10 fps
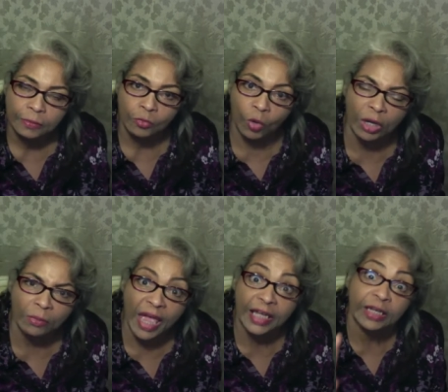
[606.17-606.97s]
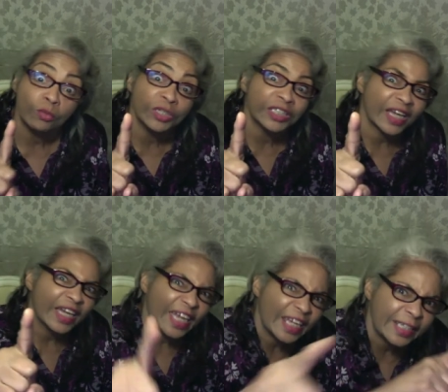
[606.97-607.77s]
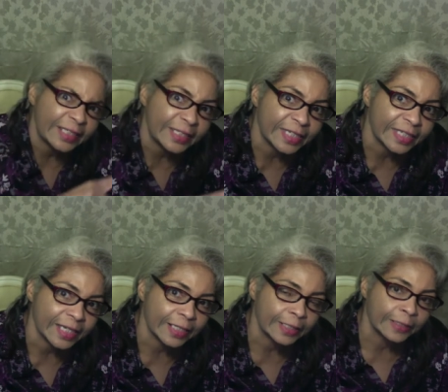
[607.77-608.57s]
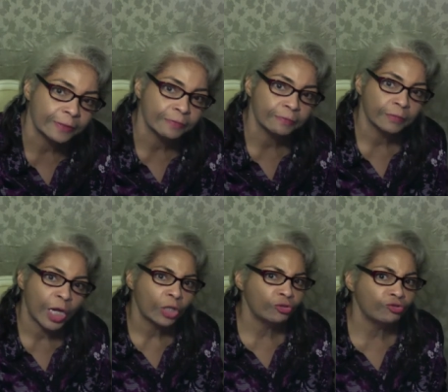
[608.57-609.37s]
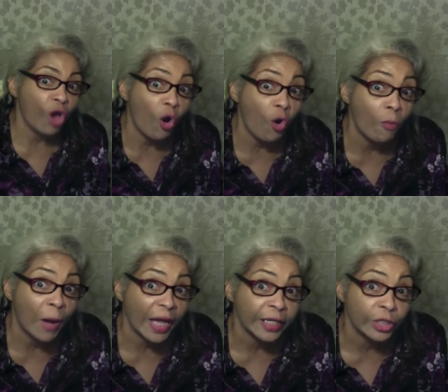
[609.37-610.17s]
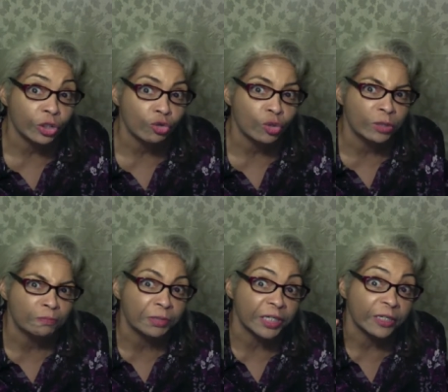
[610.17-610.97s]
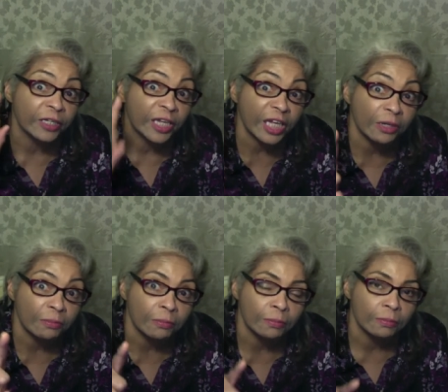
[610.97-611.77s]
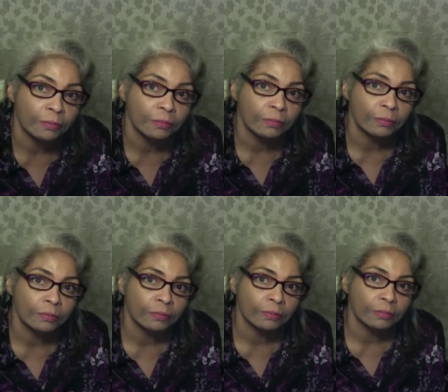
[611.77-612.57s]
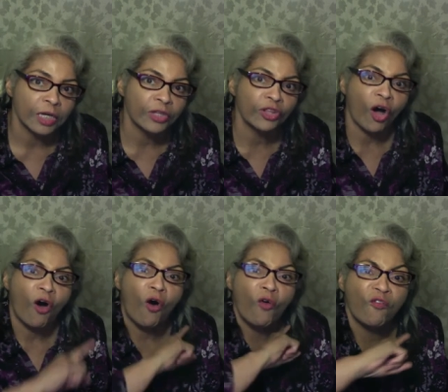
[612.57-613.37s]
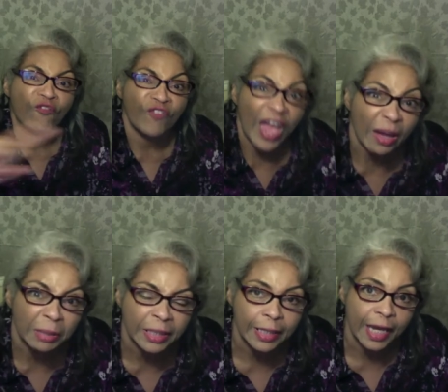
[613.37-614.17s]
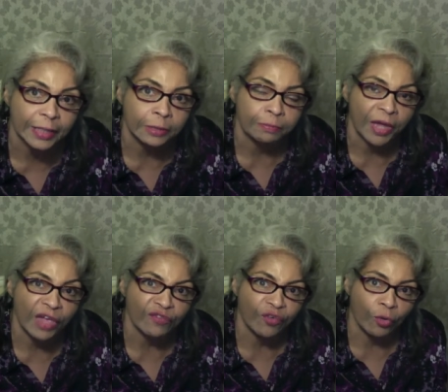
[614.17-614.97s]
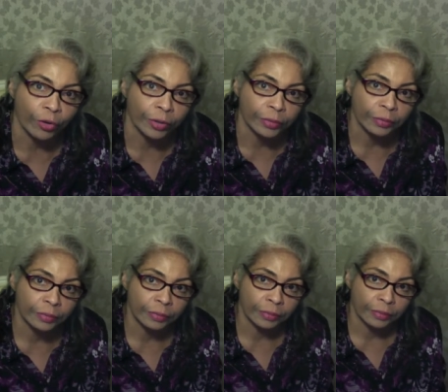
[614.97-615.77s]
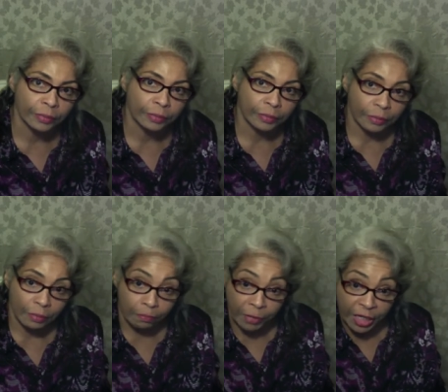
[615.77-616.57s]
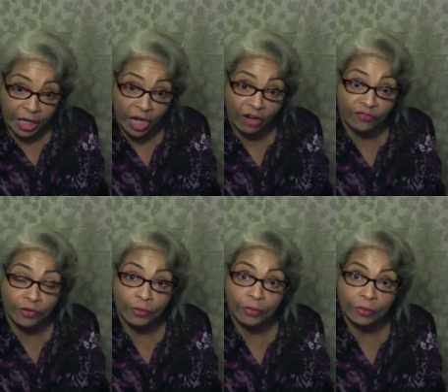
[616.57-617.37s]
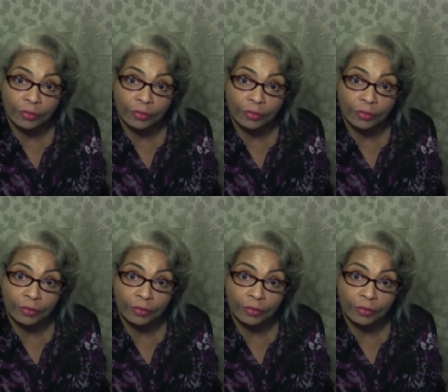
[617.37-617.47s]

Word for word: One, and it was a hidden sin. Nobody knew it but him. And the whole family had to pay for it. Be careful.